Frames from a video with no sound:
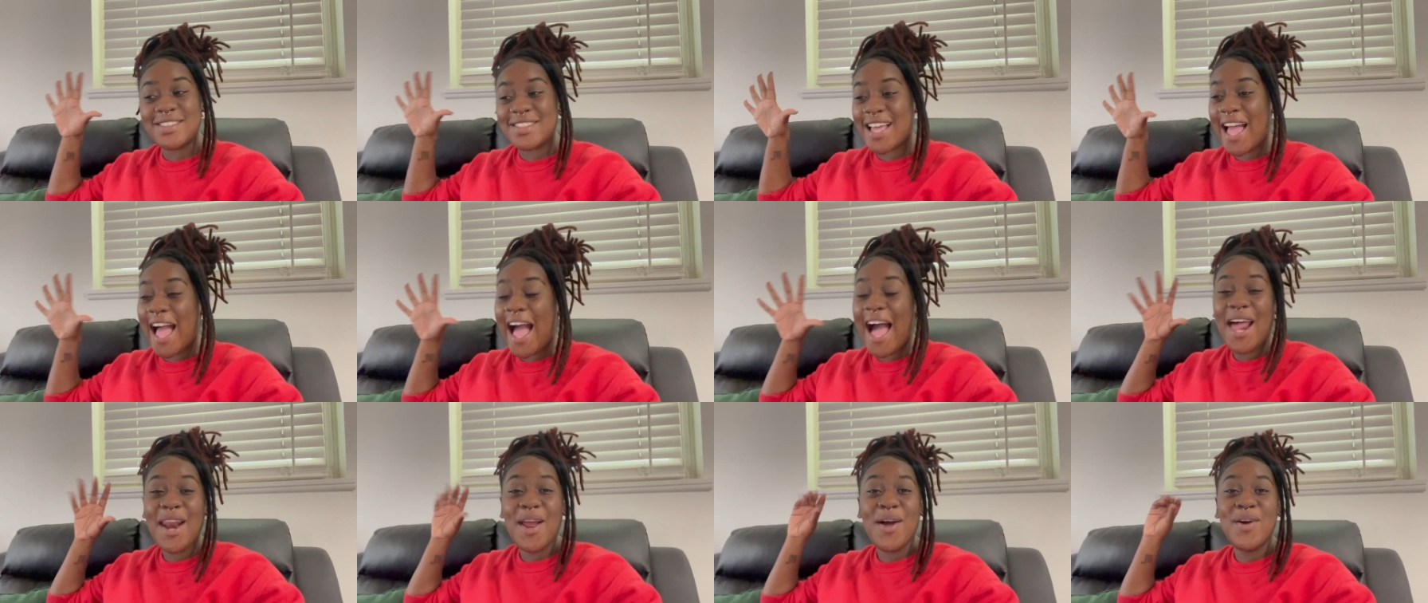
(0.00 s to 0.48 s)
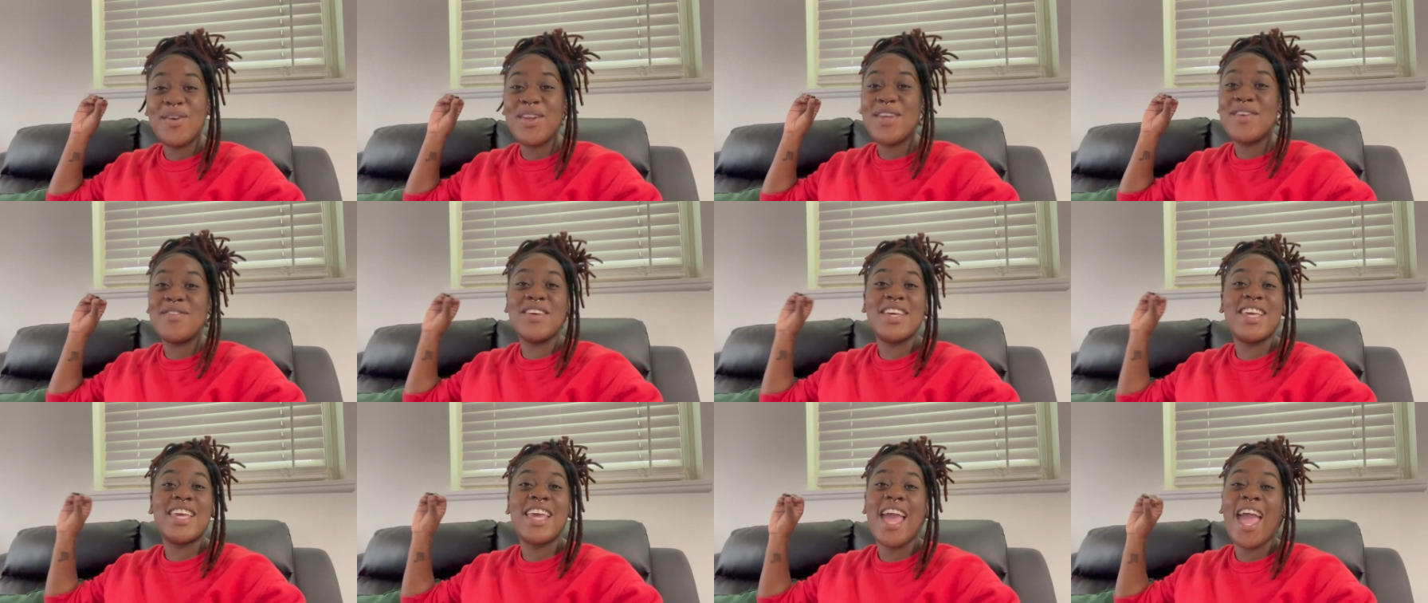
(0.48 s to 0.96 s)
I don't
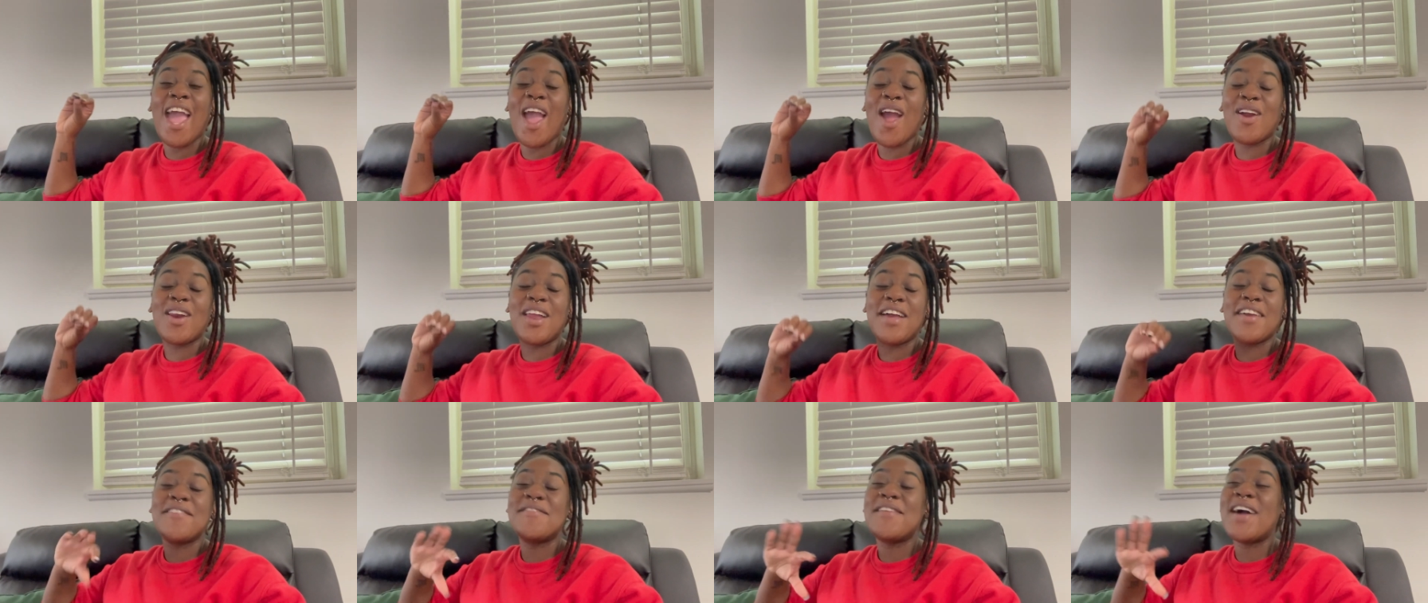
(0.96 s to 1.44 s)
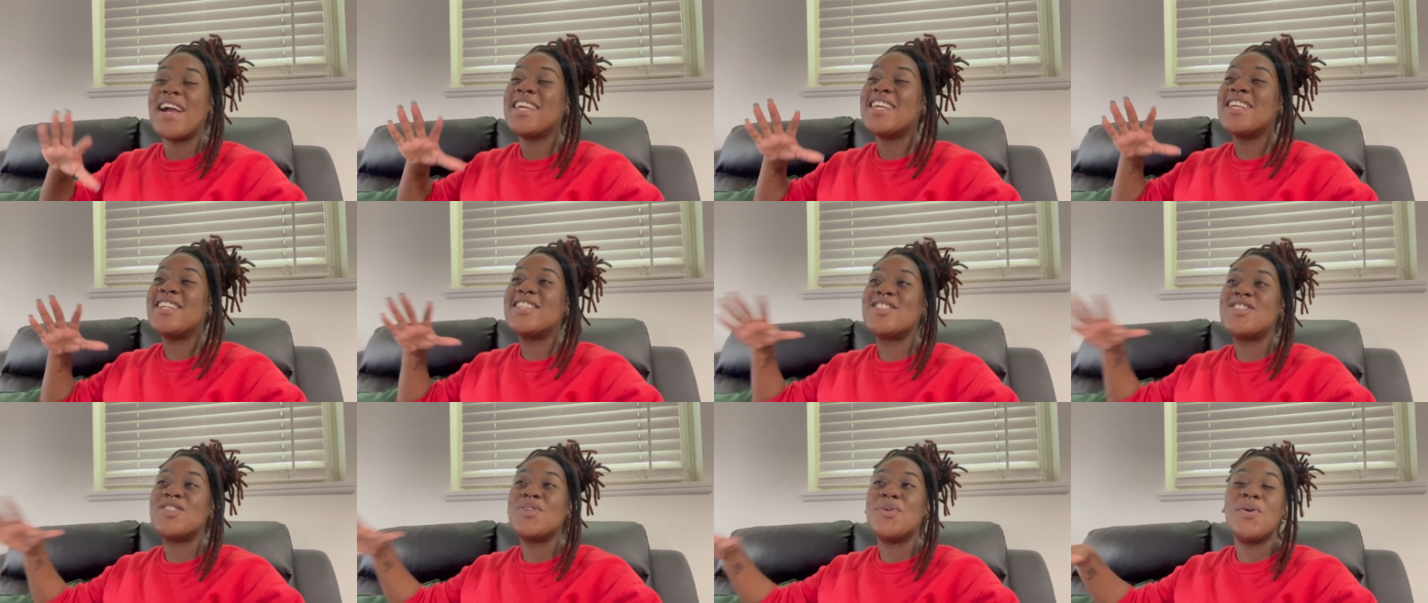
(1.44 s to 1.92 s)
even care. Like if I
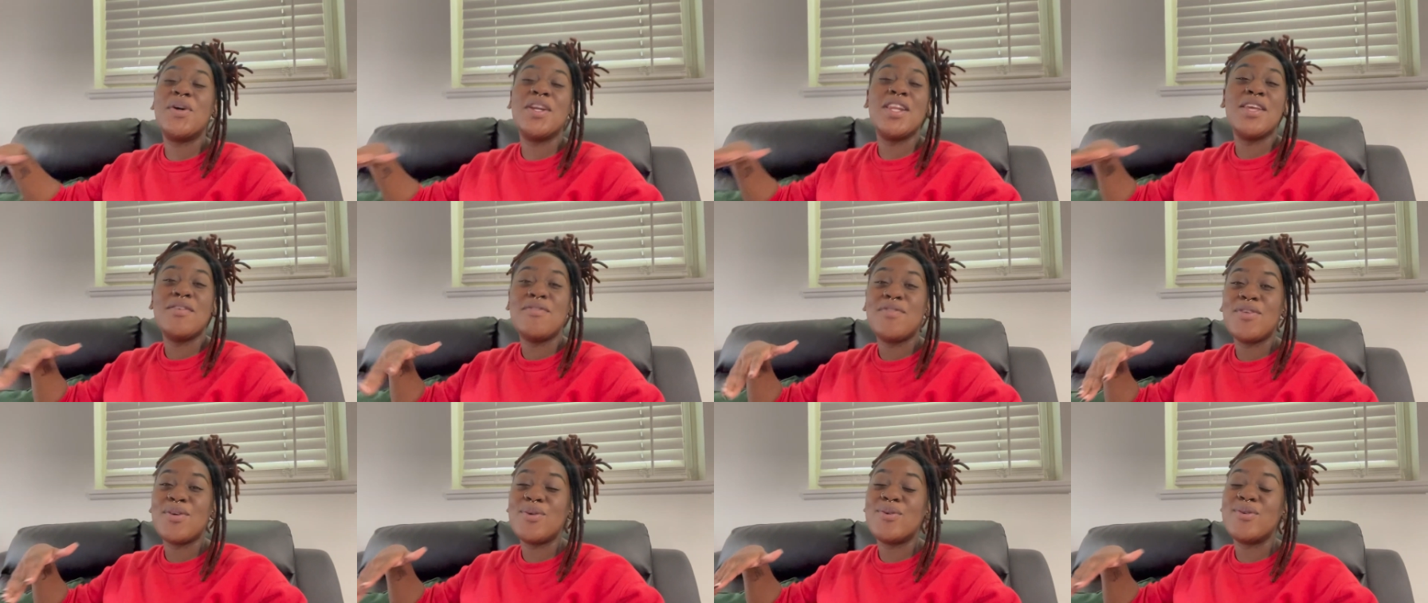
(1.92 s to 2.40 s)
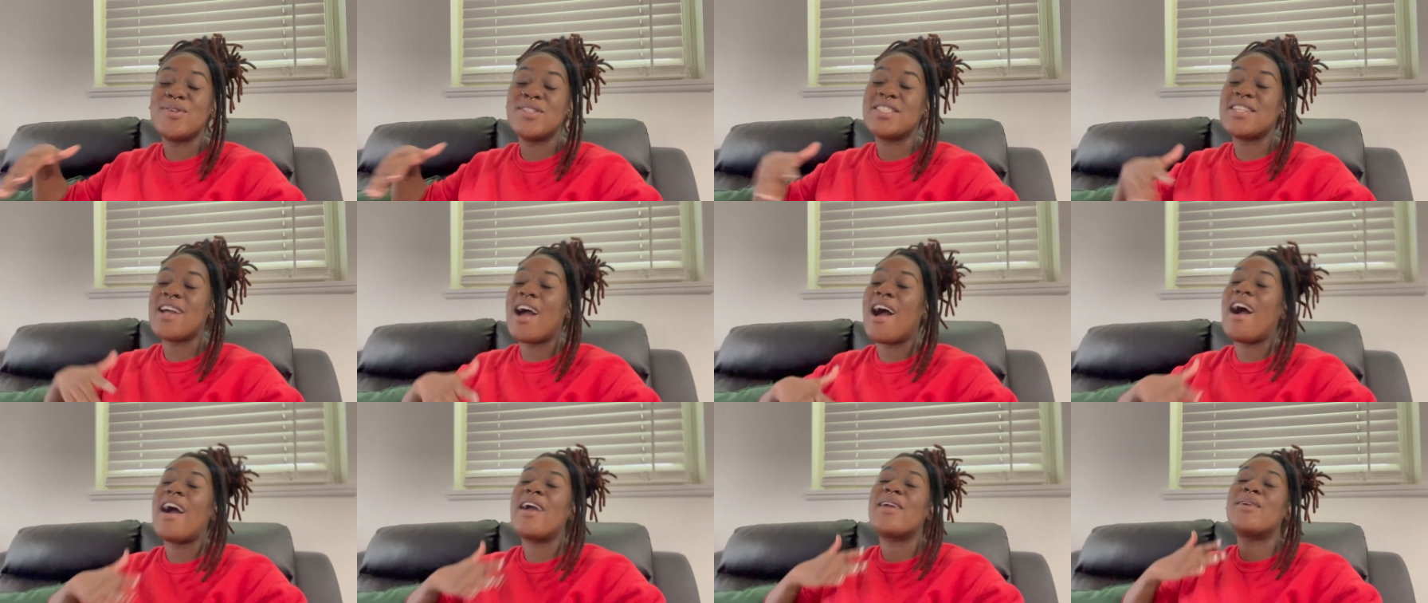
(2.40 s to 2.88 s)
get 20 views,
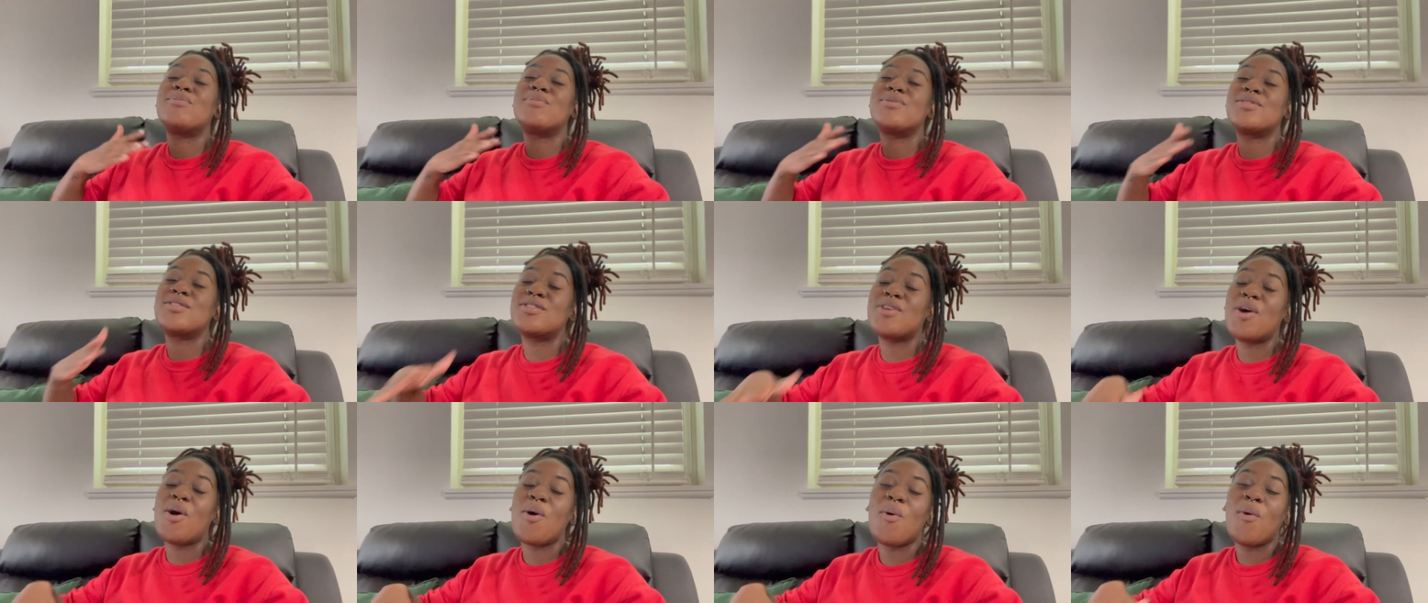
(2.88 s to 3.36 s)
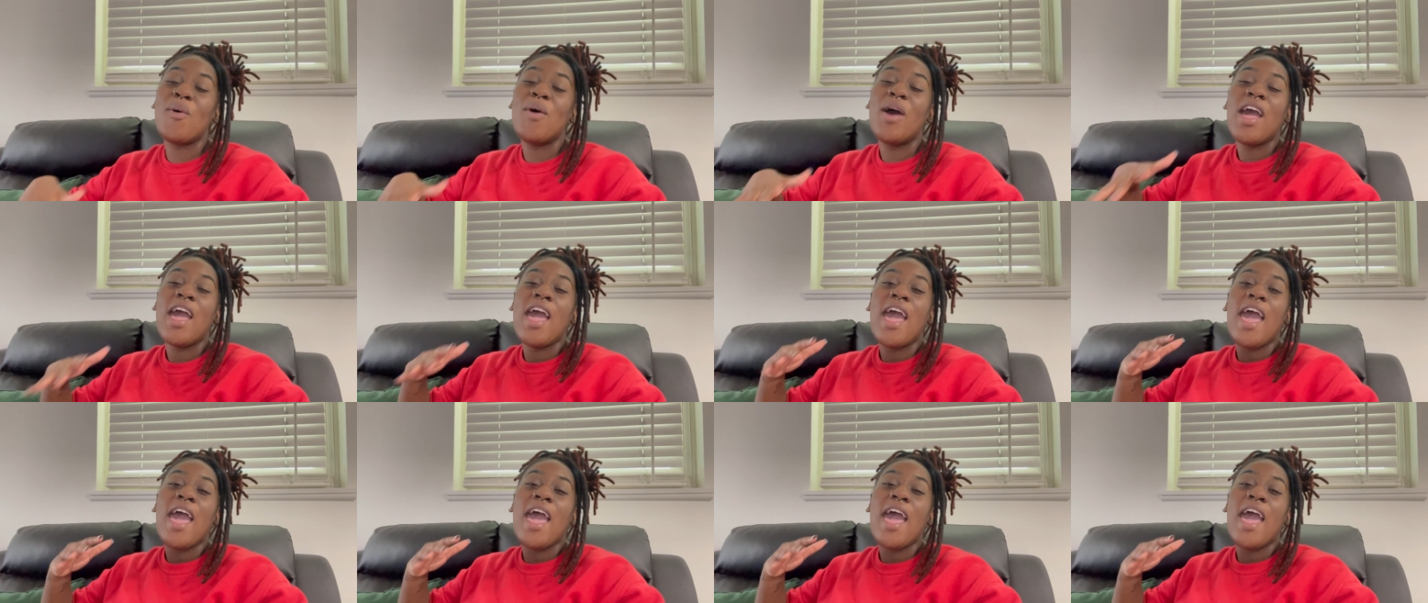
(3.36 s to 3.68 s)
y'all, I am so